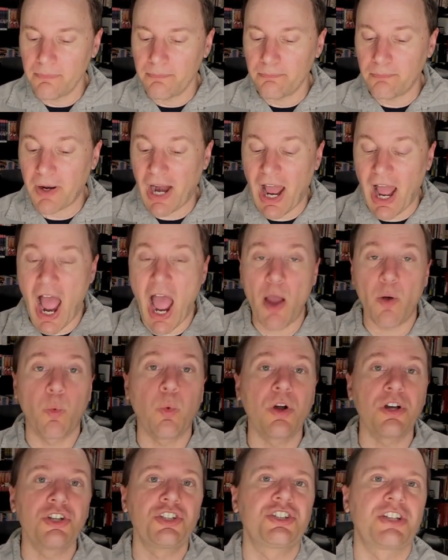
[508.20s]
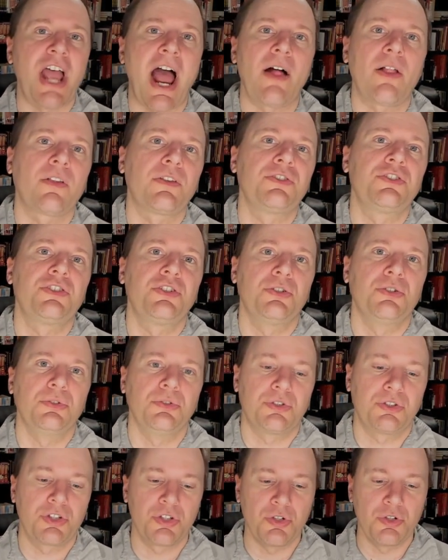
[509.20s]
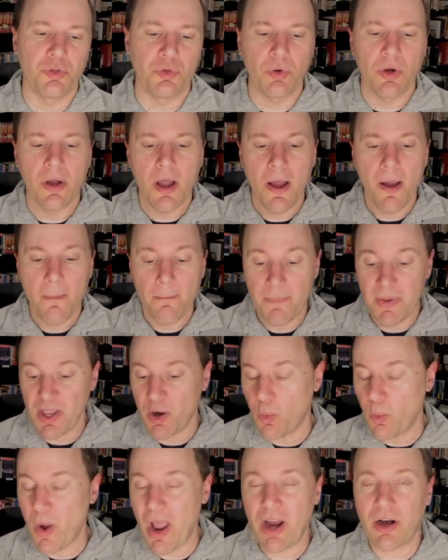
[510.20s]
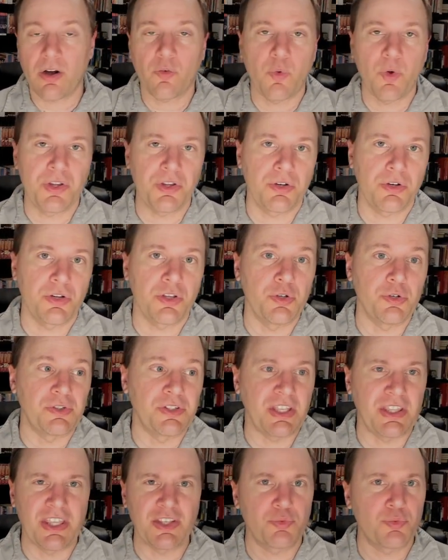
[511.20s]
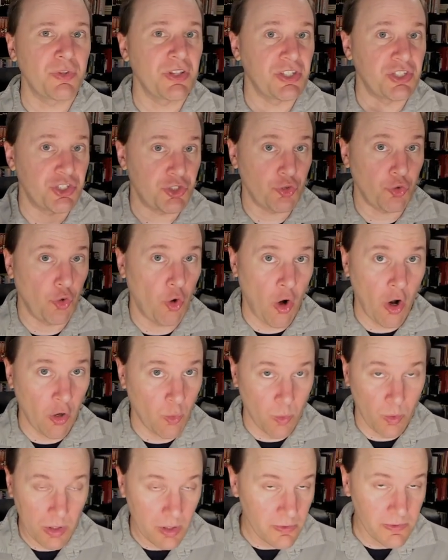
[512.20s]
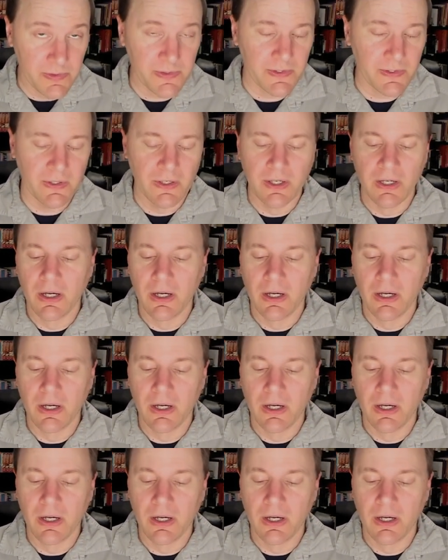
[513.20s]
but I, I, would challenge you to be aware of when you're using these really strong words,